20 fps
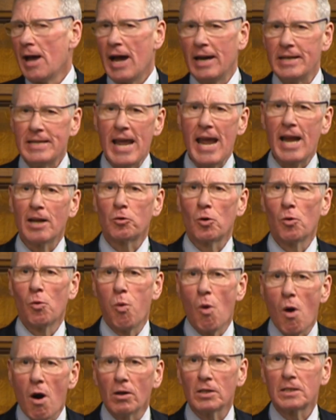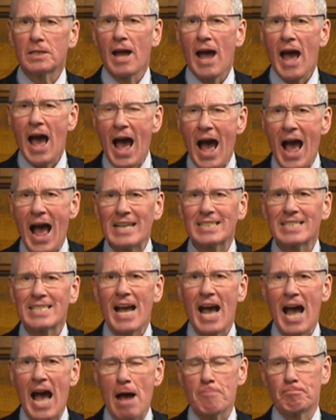And yet, what has
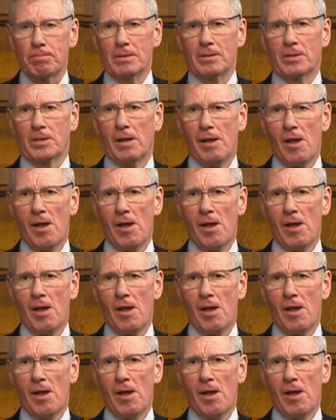happened?